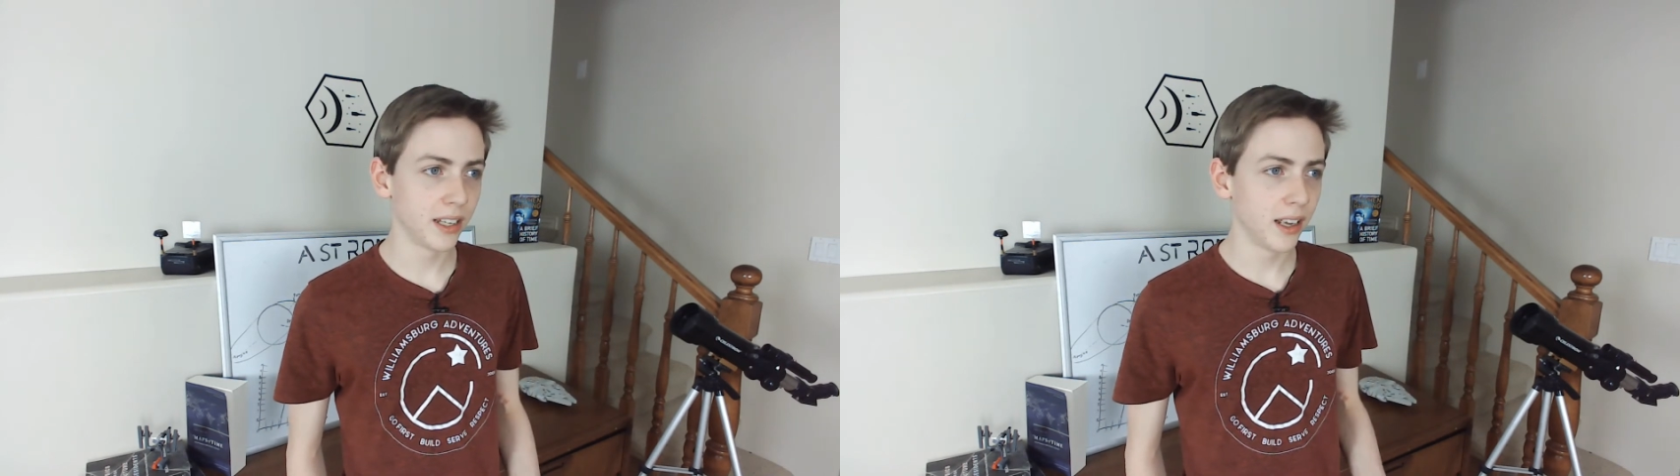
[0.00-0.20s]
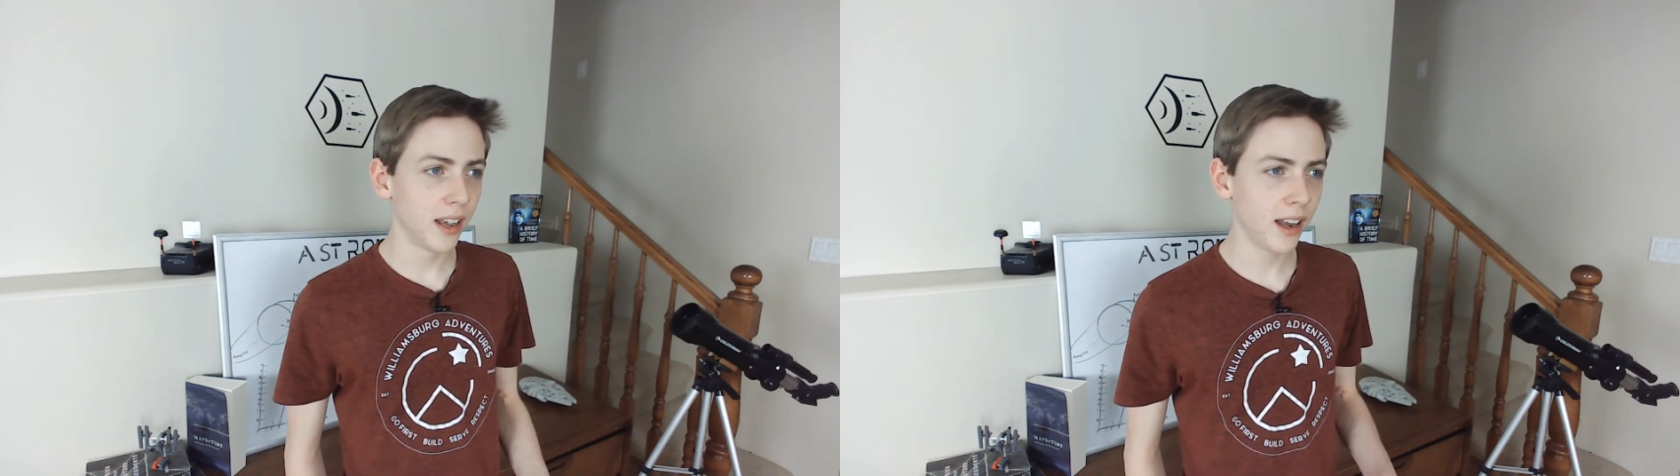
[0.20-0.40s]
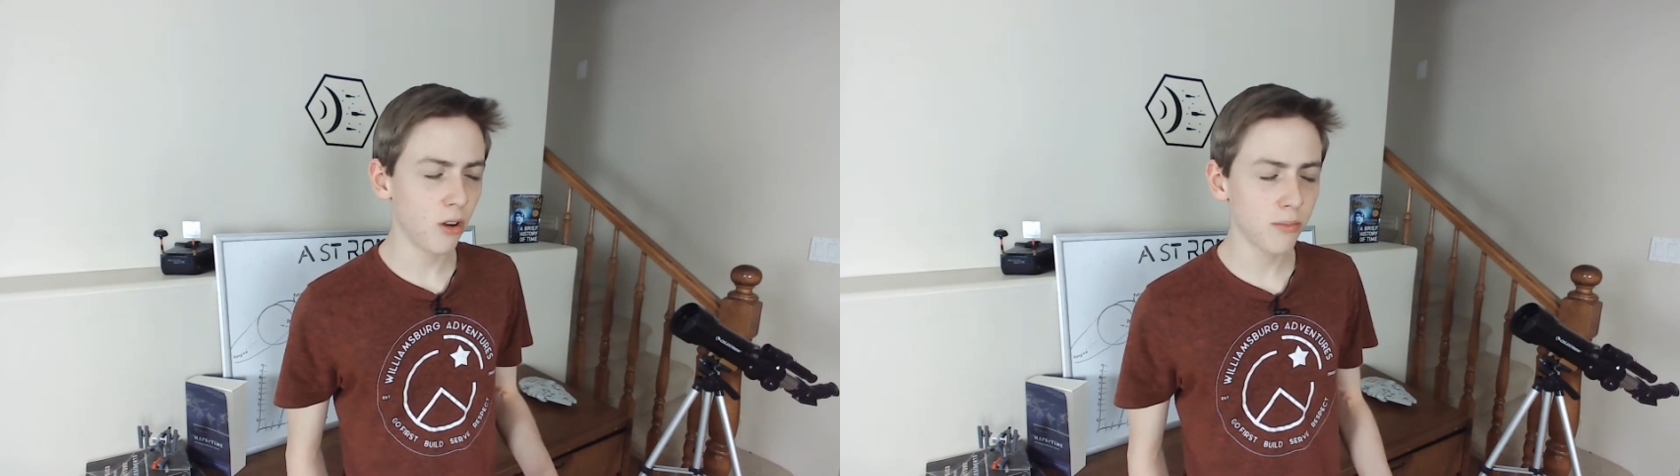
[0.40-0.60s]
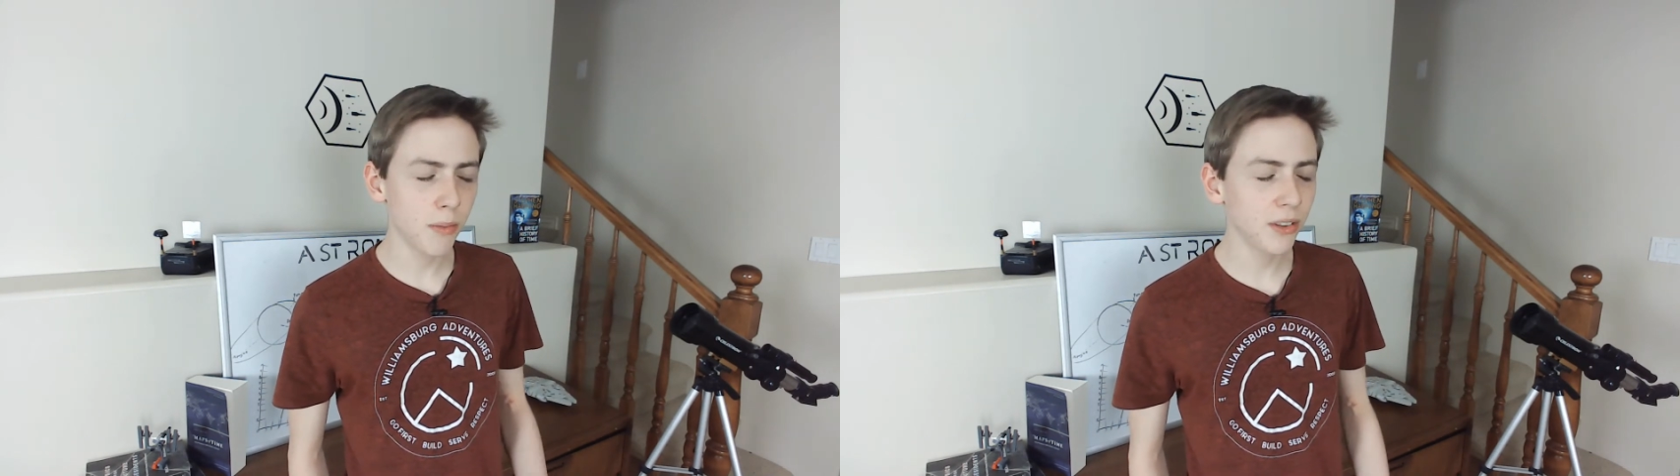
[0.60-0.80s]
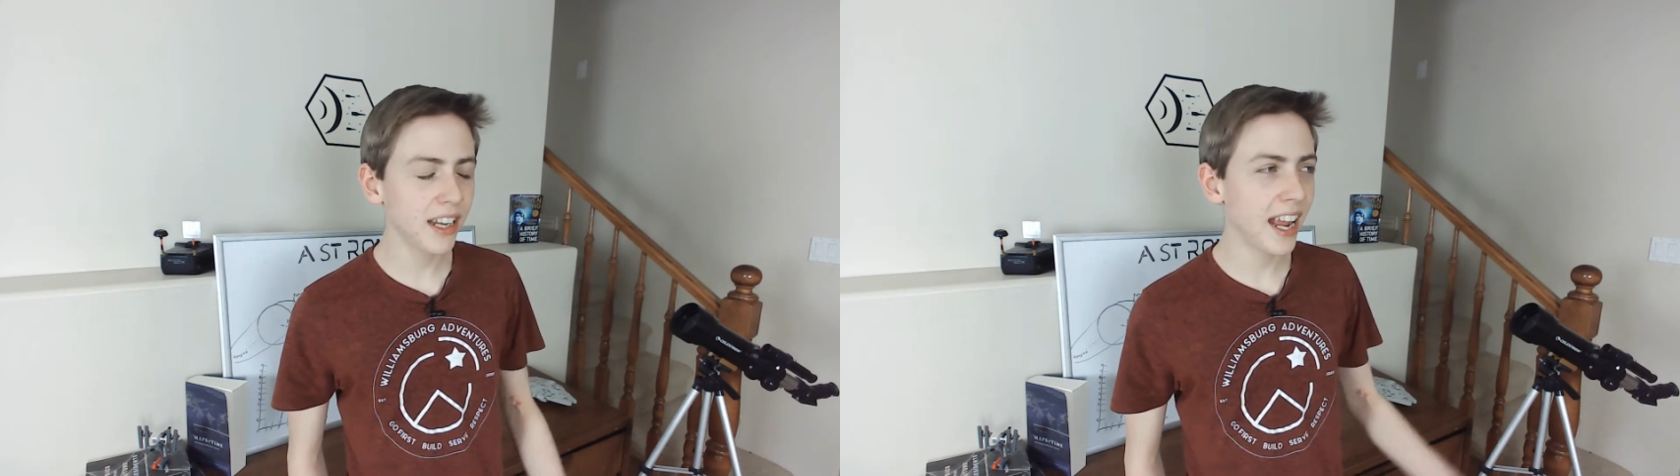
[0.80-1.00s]
And I remembered
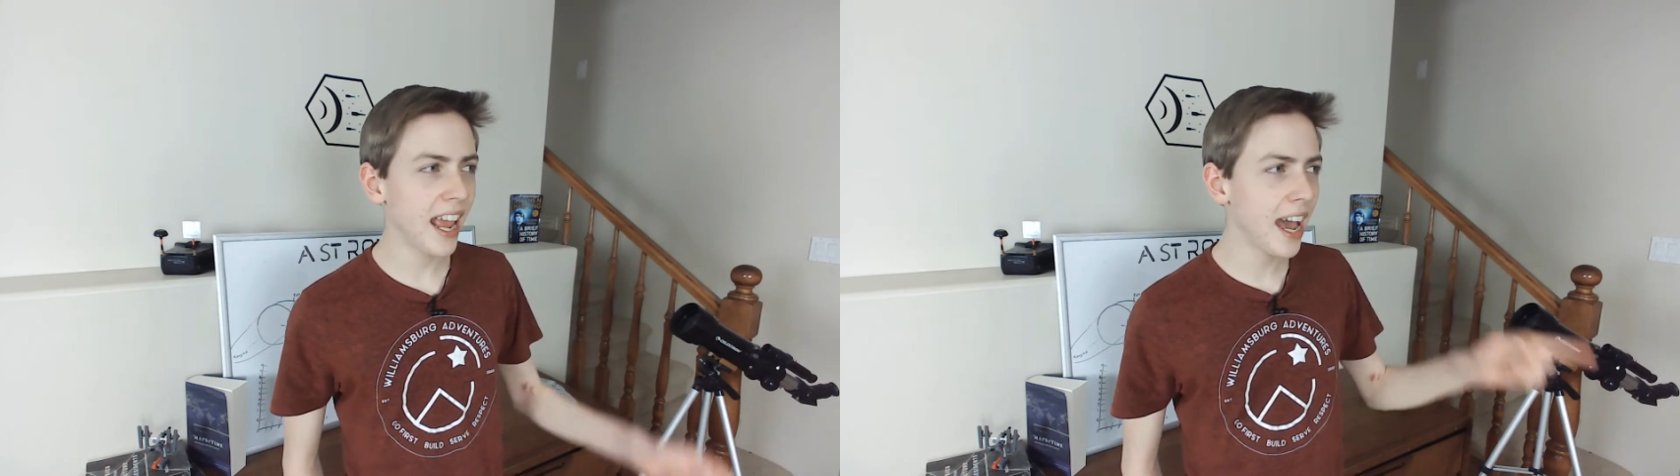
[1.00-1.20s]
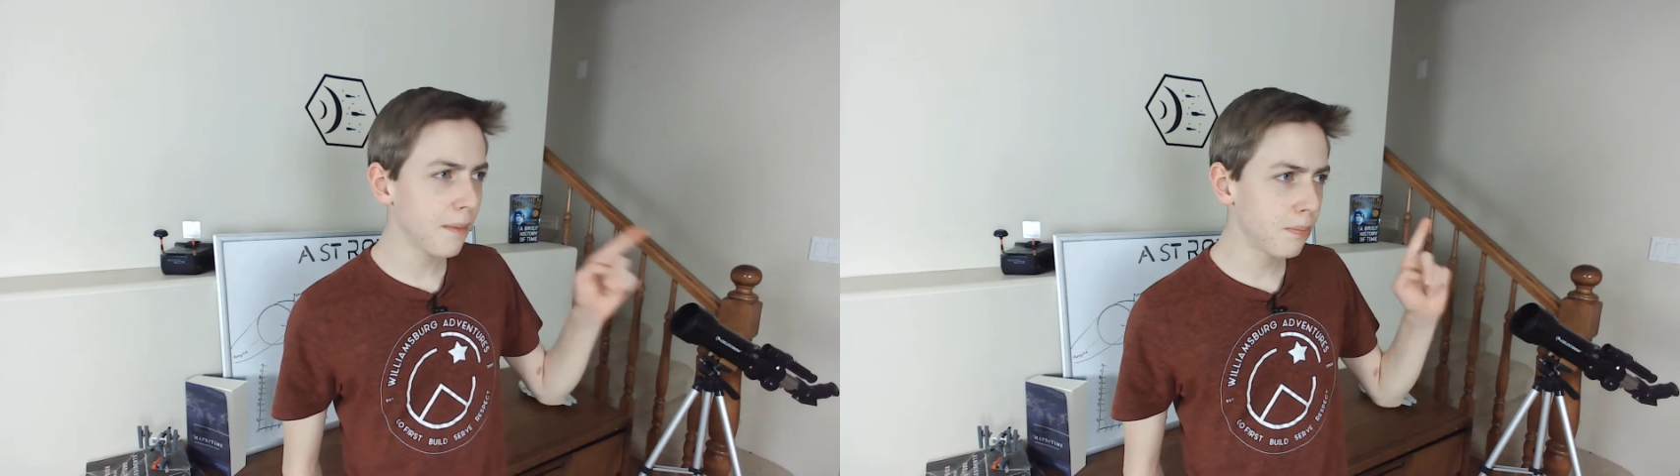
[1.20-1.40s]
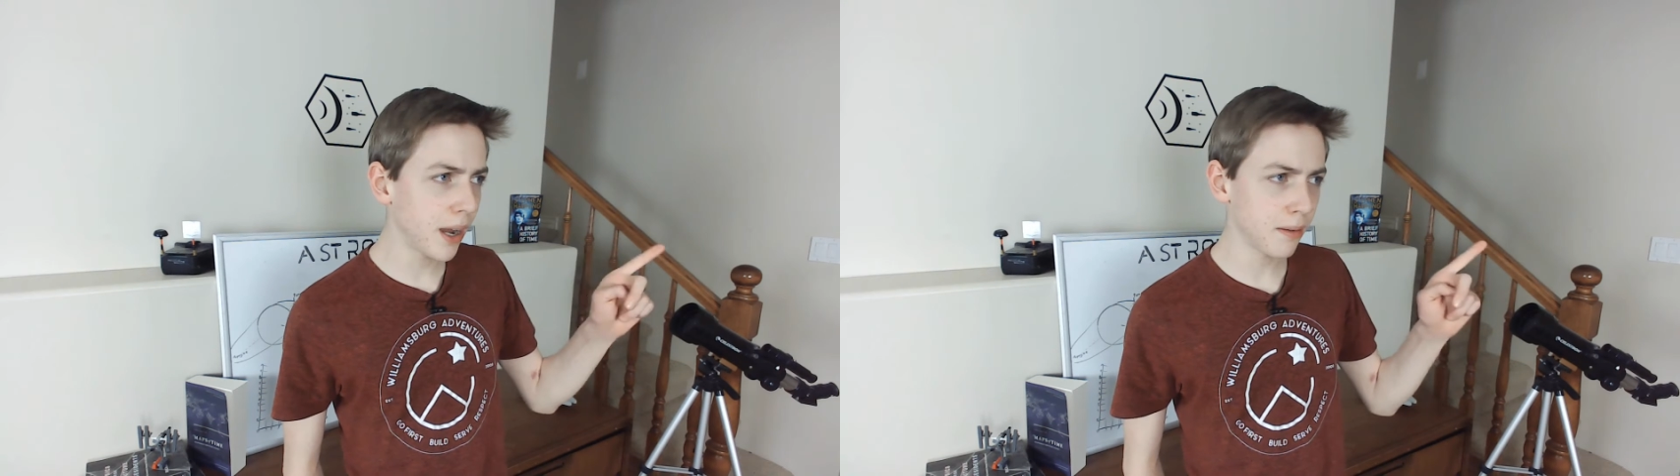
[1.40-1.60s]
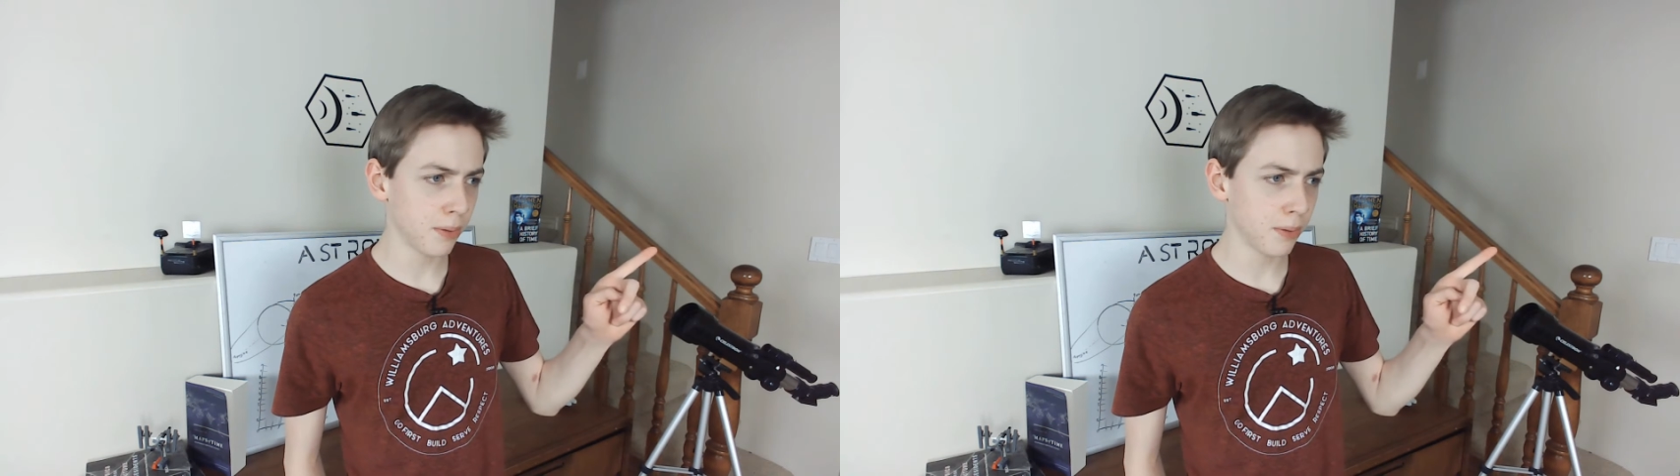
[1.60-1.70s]
that I had a bike